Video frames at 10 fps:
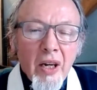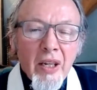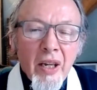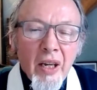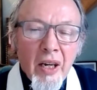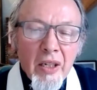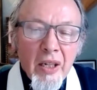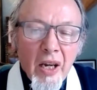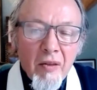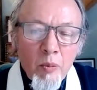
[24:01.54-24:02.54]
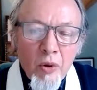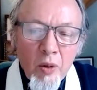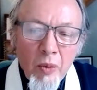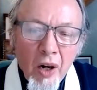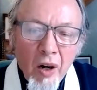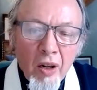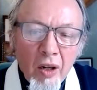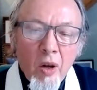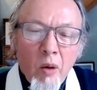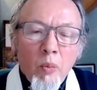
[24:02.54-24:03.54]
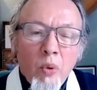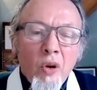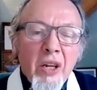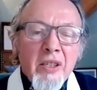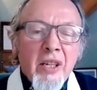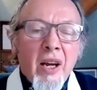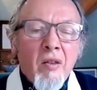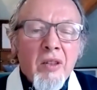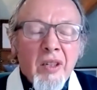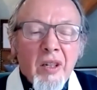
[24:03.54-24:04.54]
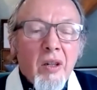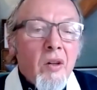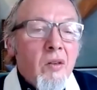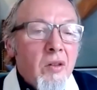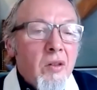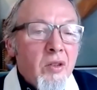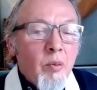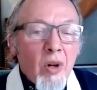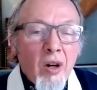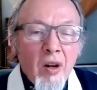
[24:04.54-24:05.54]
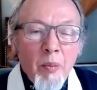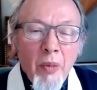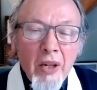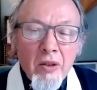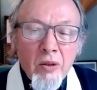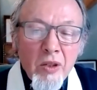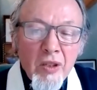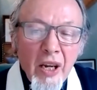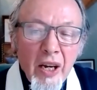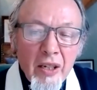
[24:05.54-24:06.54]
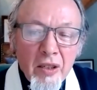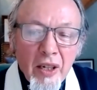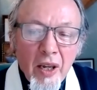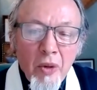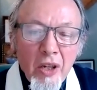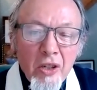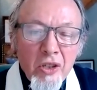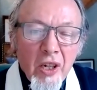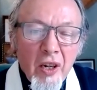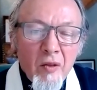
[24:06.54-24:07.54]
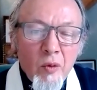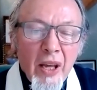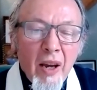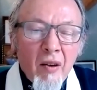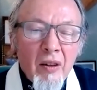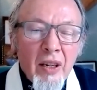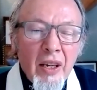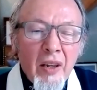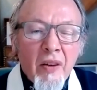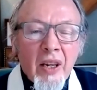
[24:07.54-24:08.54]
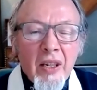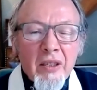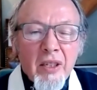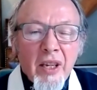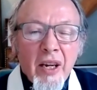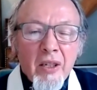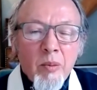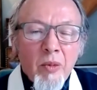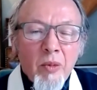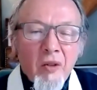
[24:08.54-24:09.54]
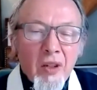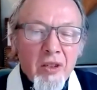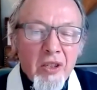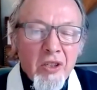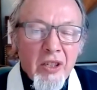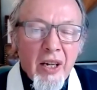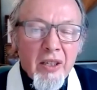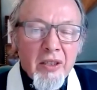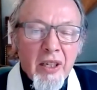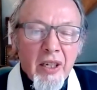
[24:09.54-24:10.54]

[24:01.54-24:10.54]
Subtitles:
king Deva Putamara points out the sublime mental states that can be achieved without leaving his kingdom of conditionality.